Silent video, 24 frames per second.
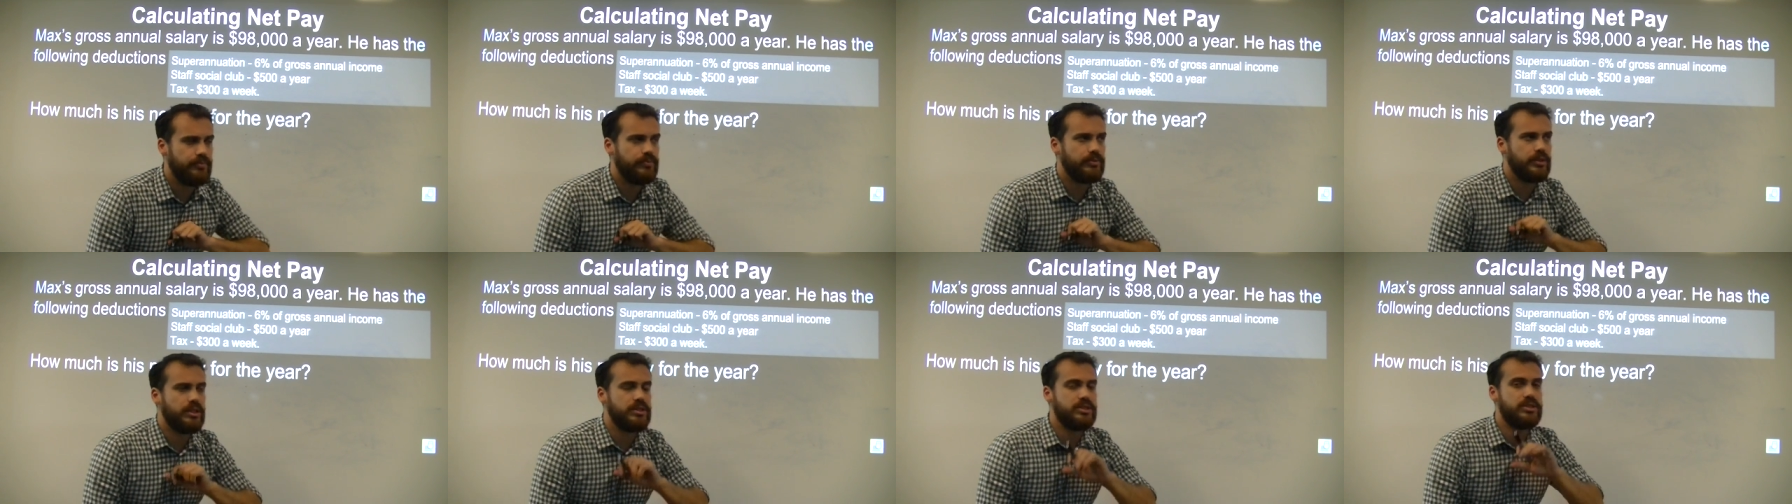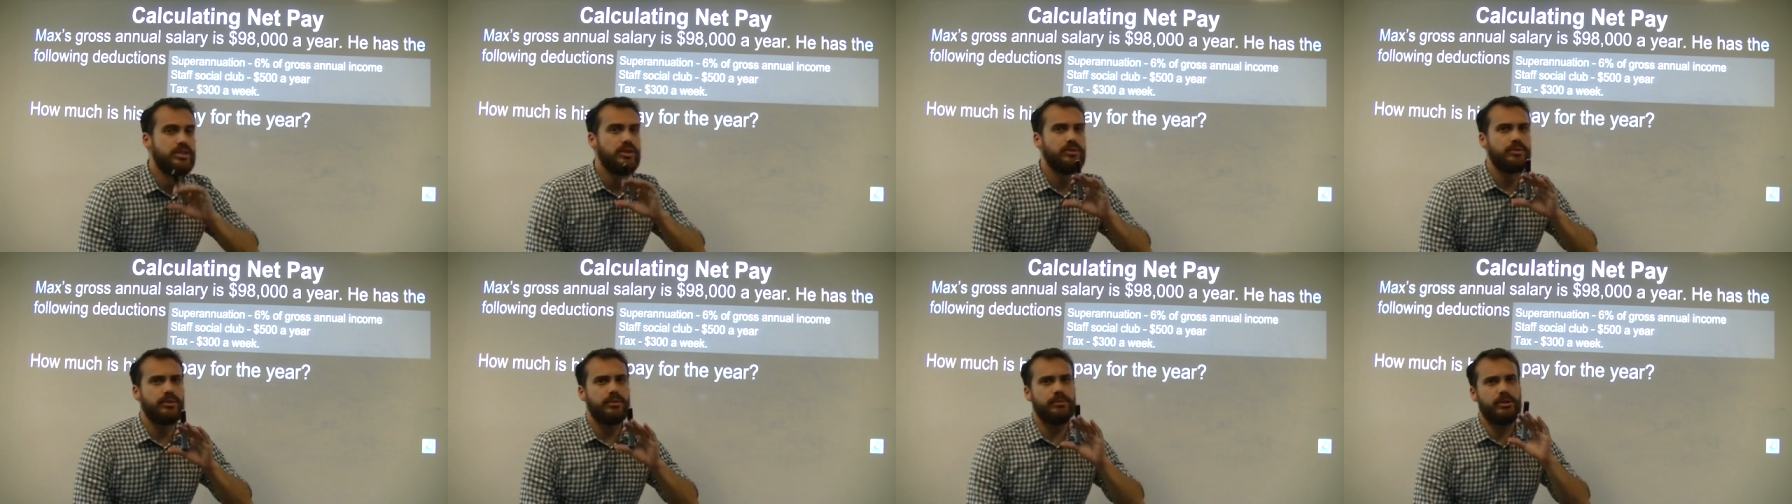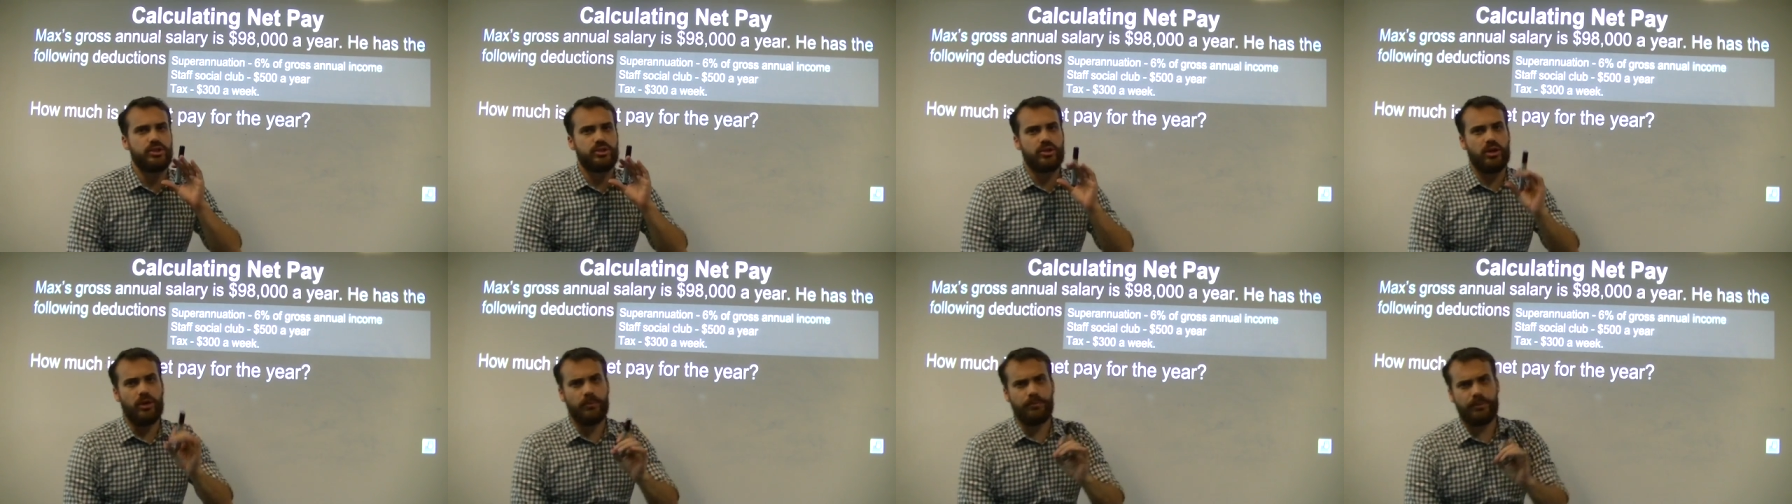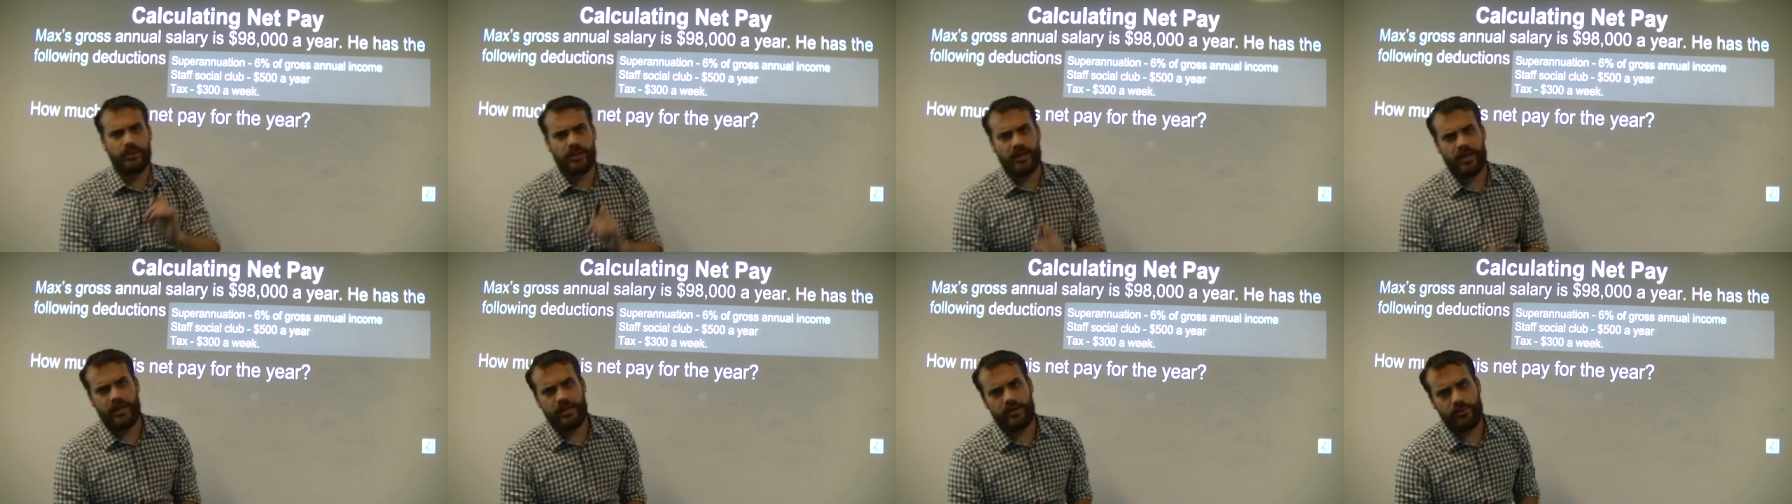let's deal with the most
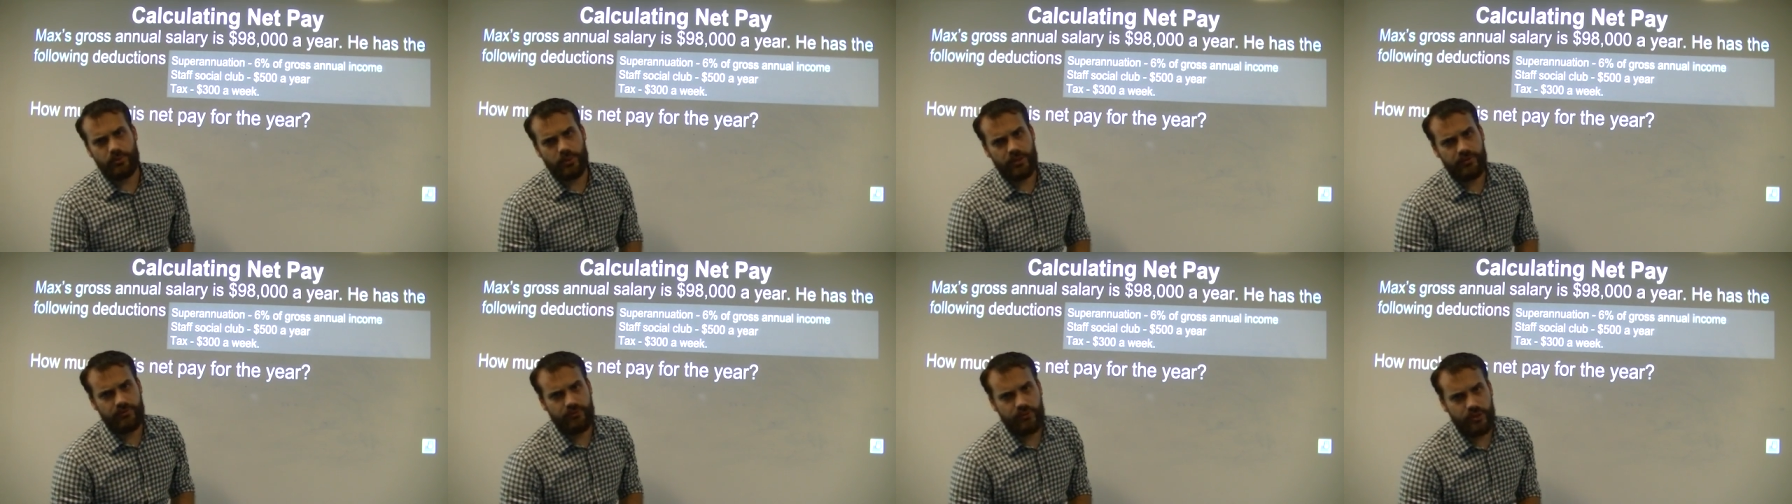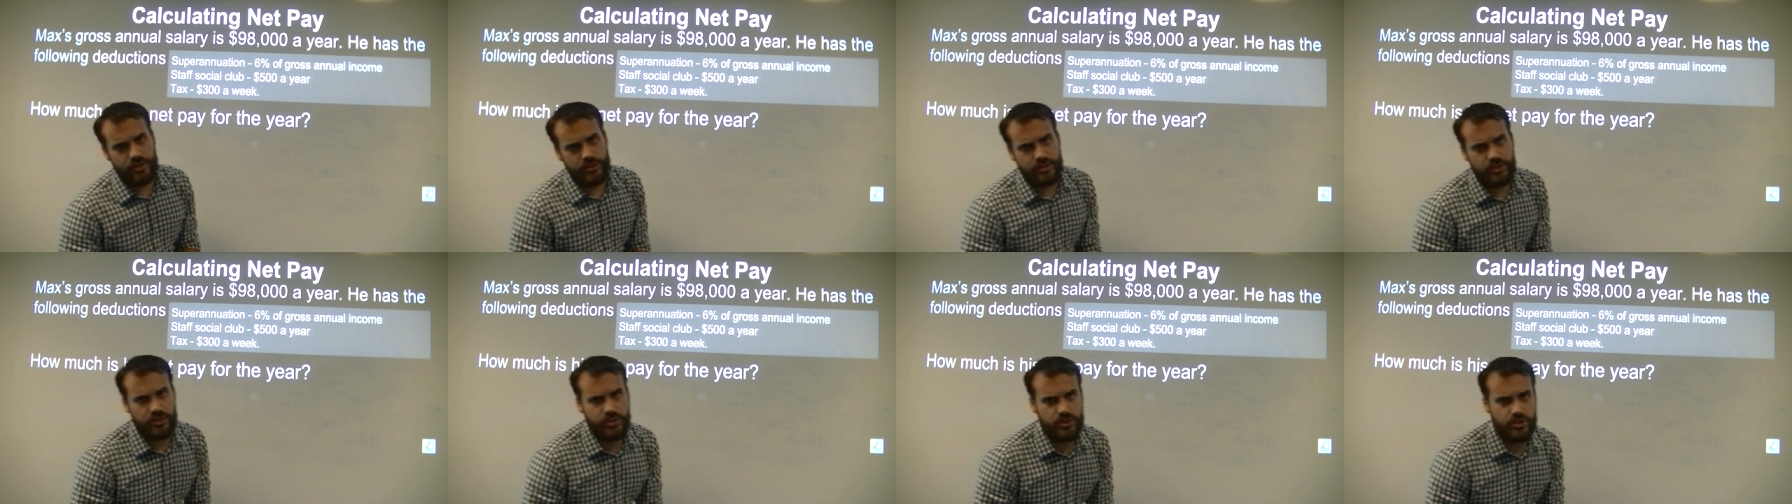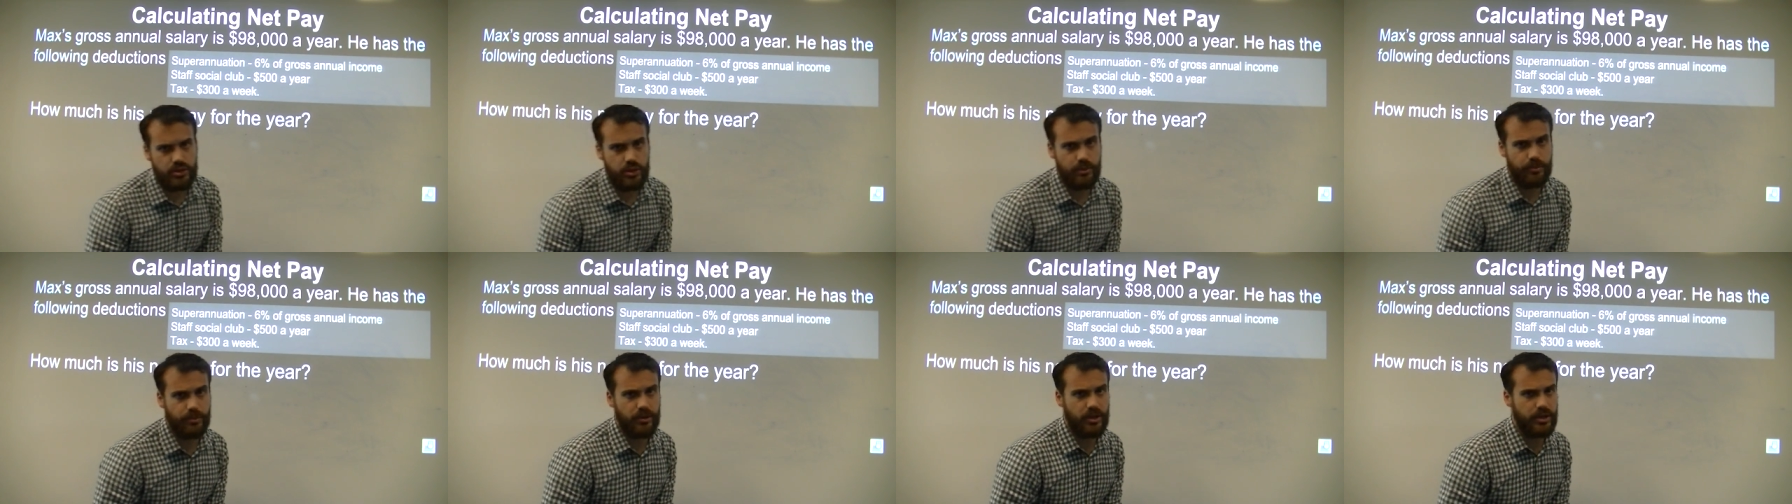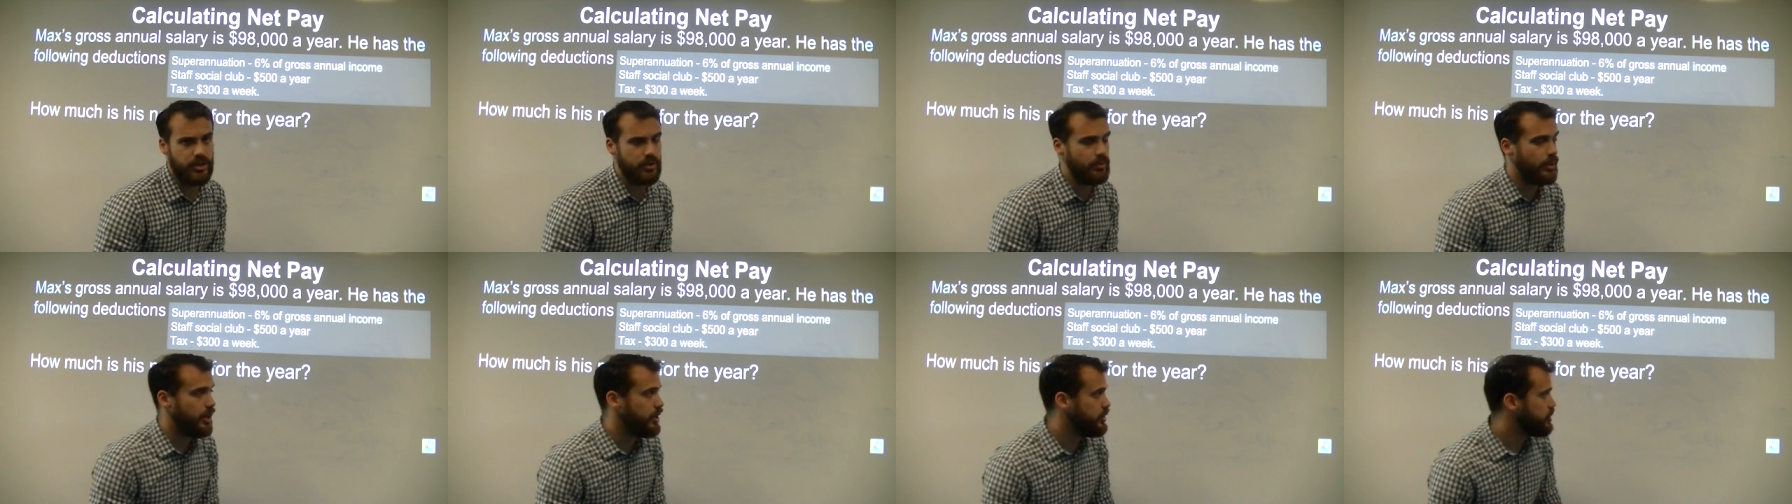complicated one first, the
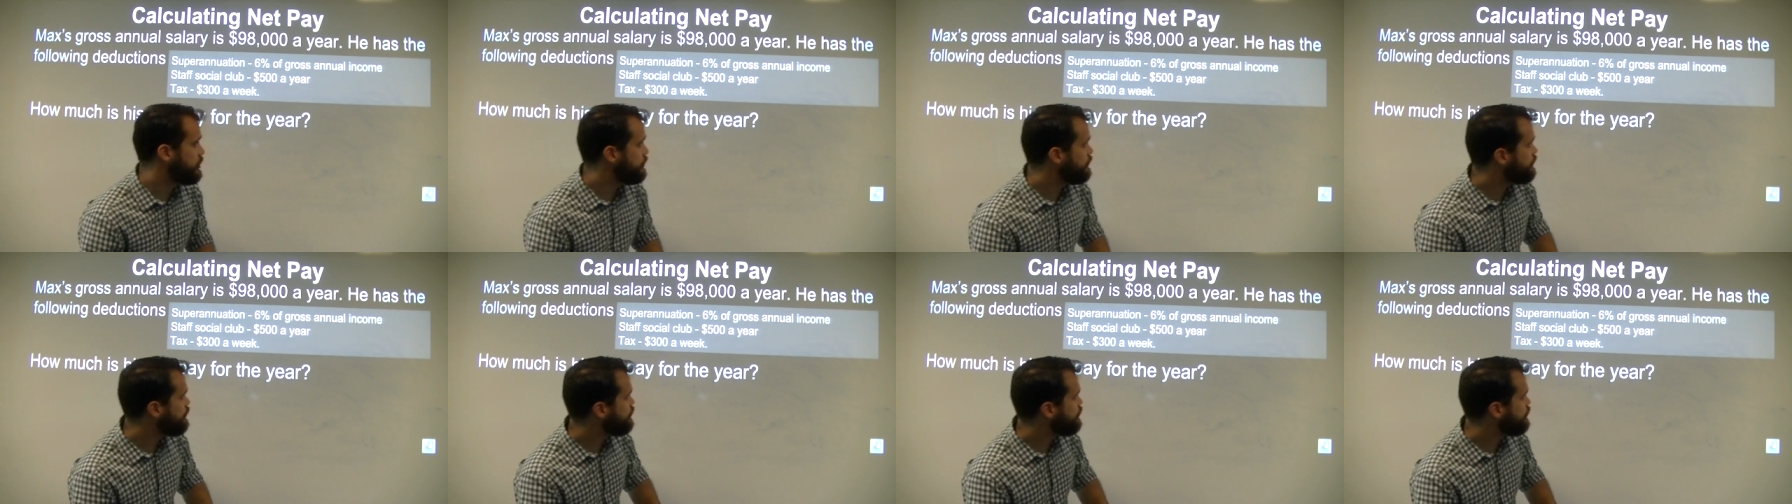superannuation.